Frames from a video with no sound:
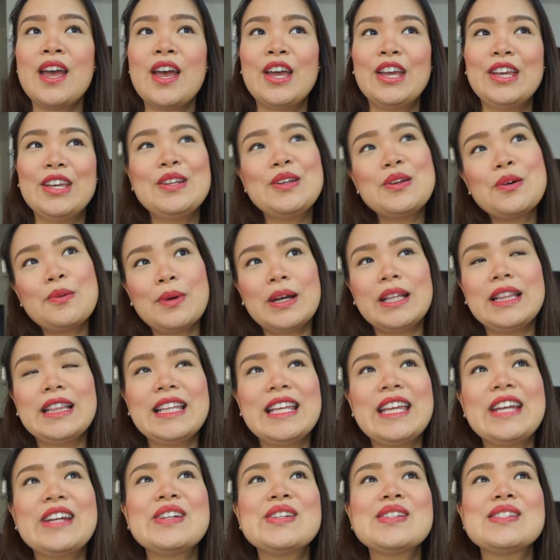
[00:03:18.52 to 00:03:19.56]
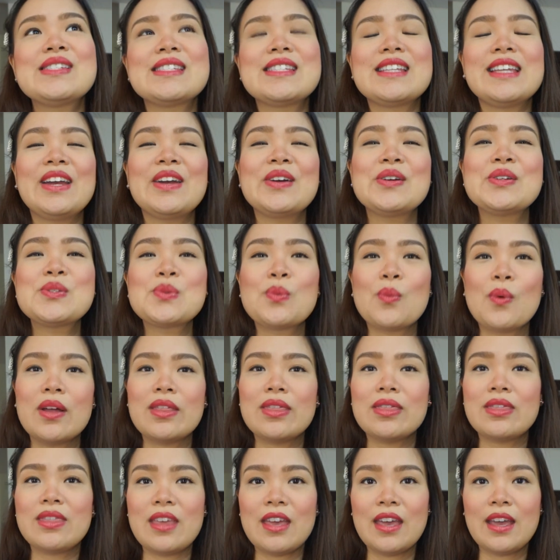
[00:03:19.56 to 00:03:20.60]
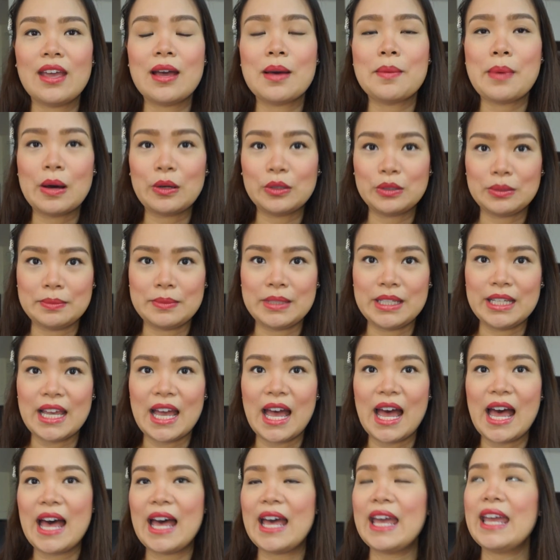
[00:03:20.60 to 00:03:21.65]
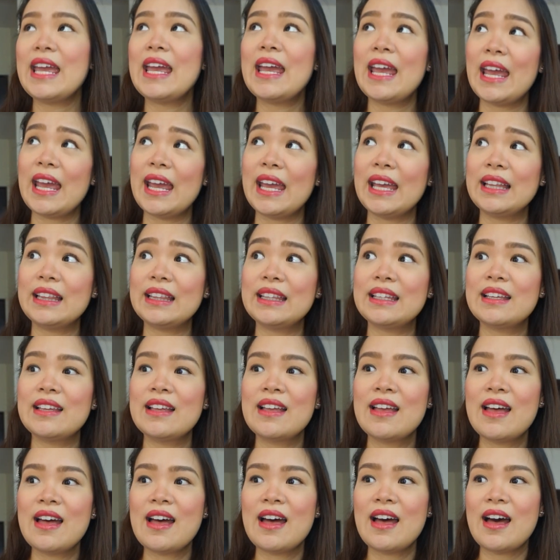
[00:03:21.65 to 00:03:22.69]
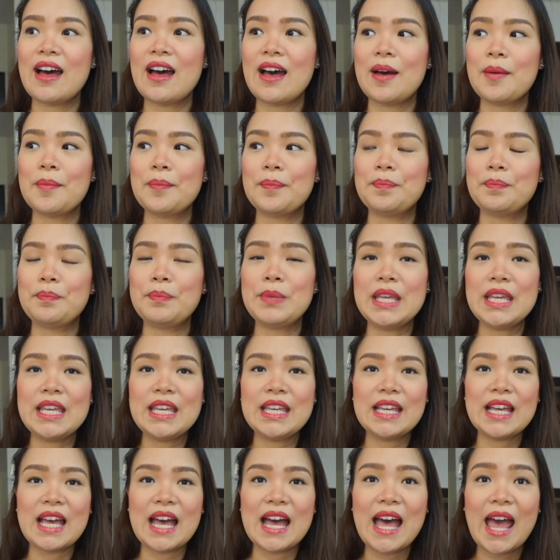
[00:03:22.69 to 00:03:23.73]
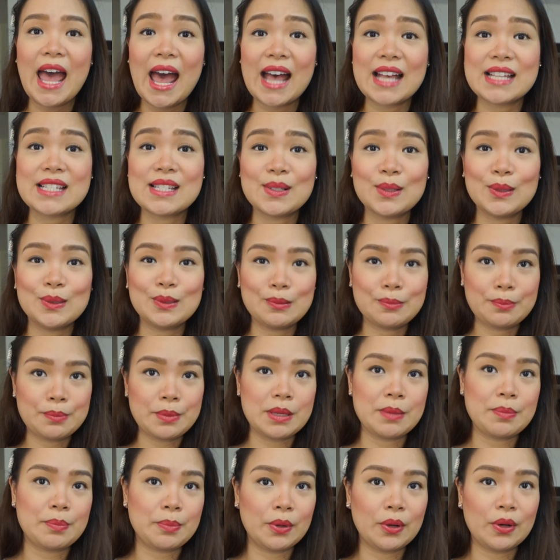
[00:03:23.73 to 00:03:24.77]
You know what, here's one thing about me. I hate being a hassle to people.